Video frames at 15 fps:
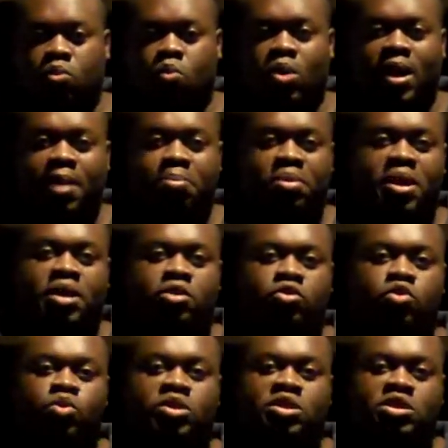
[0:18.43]
what I plan to
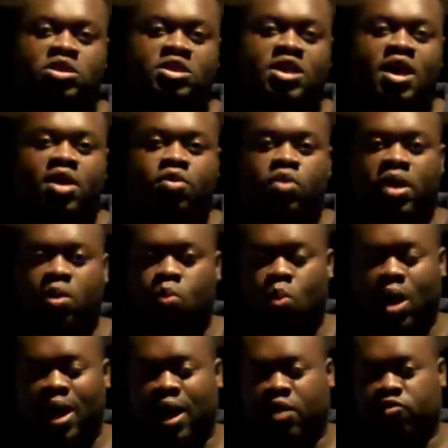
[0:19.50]
do with this channel, and
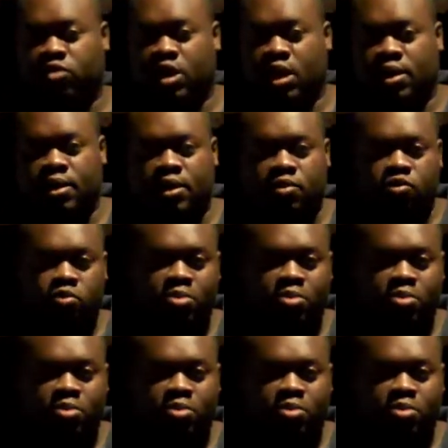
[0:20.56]
why I created it.